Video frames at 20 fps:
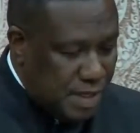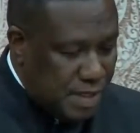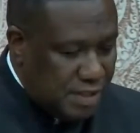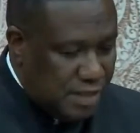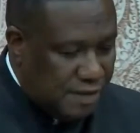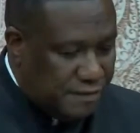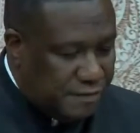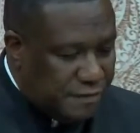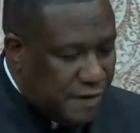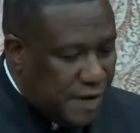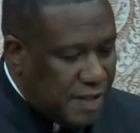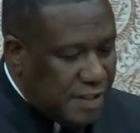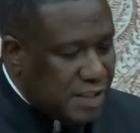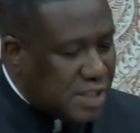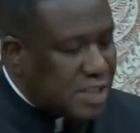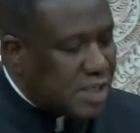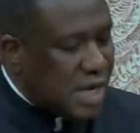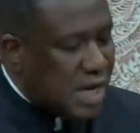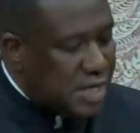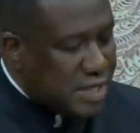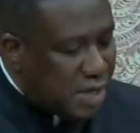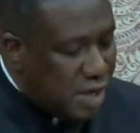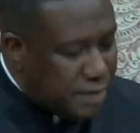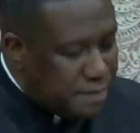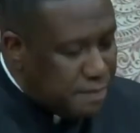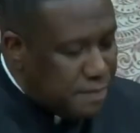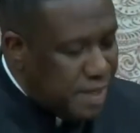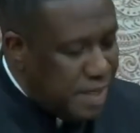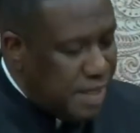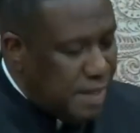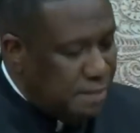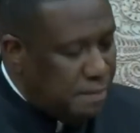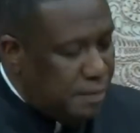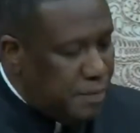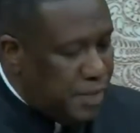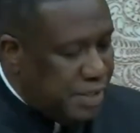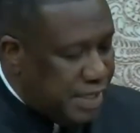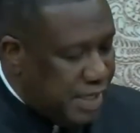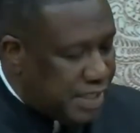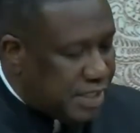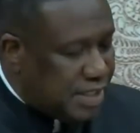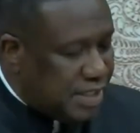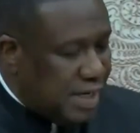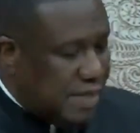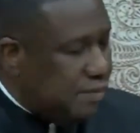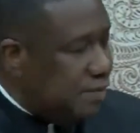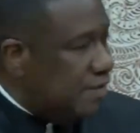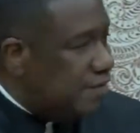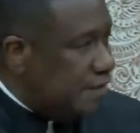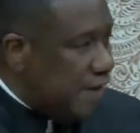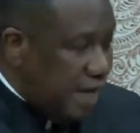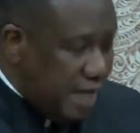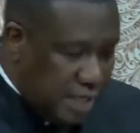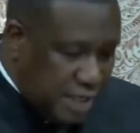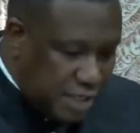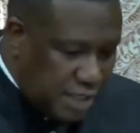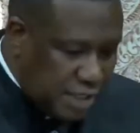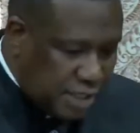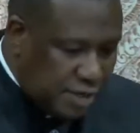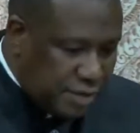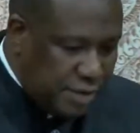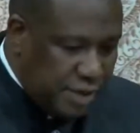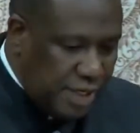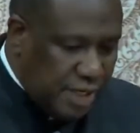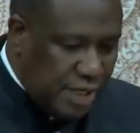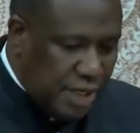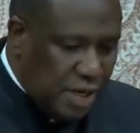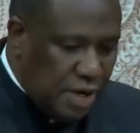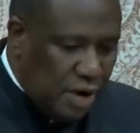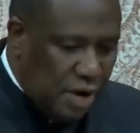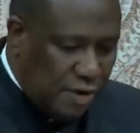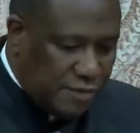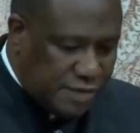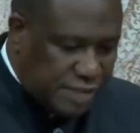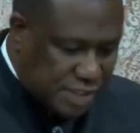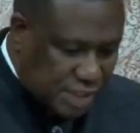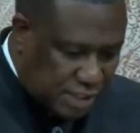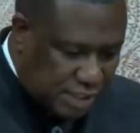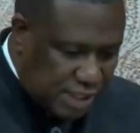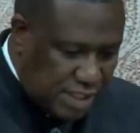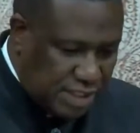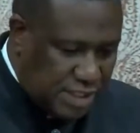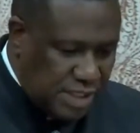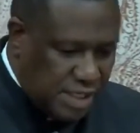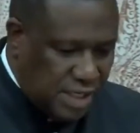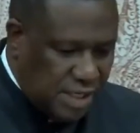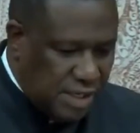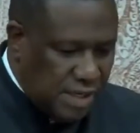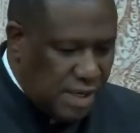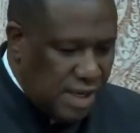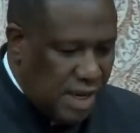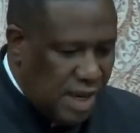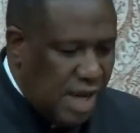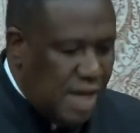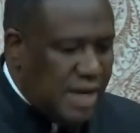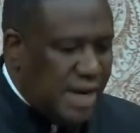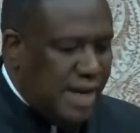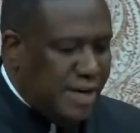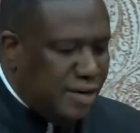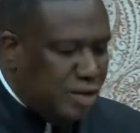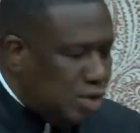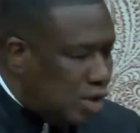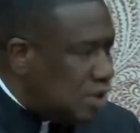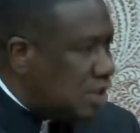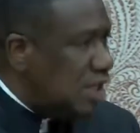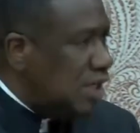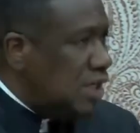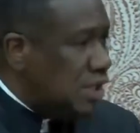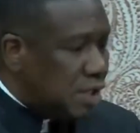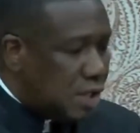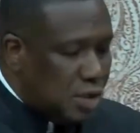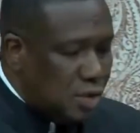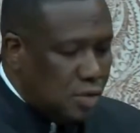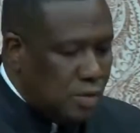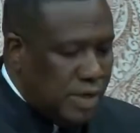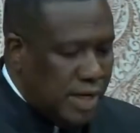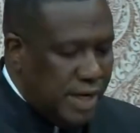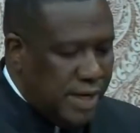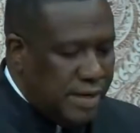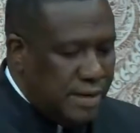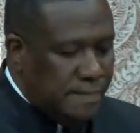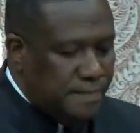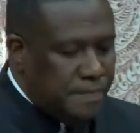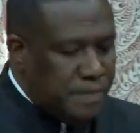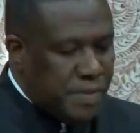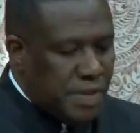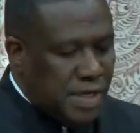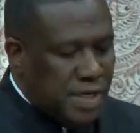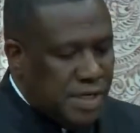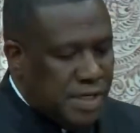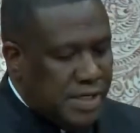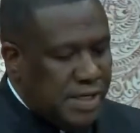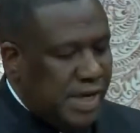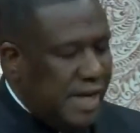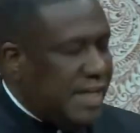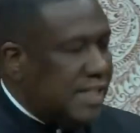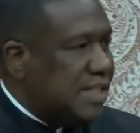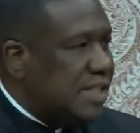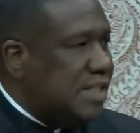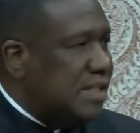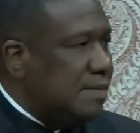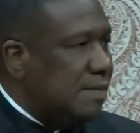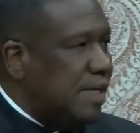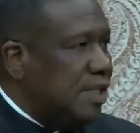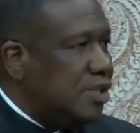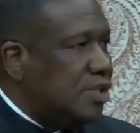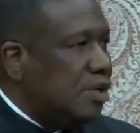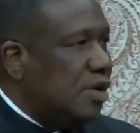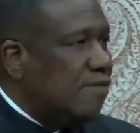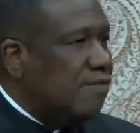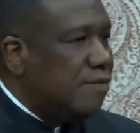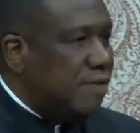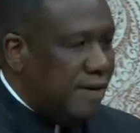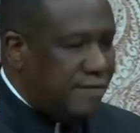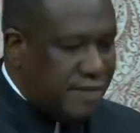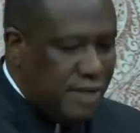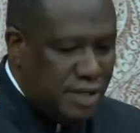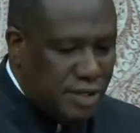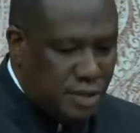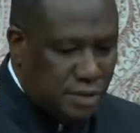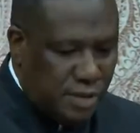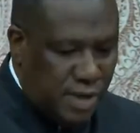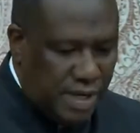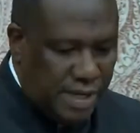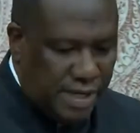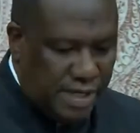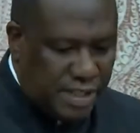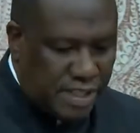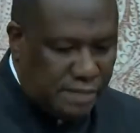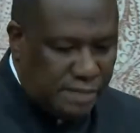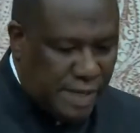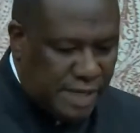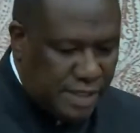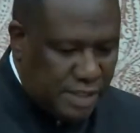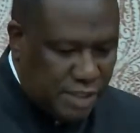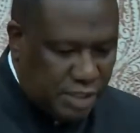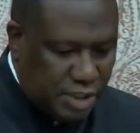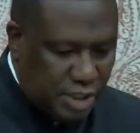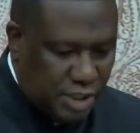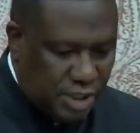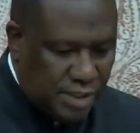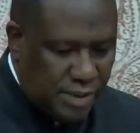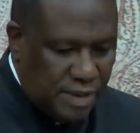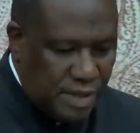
The funds cannot be predicted with any degree of certainty and are not included in the estimates of revenue and expenditure.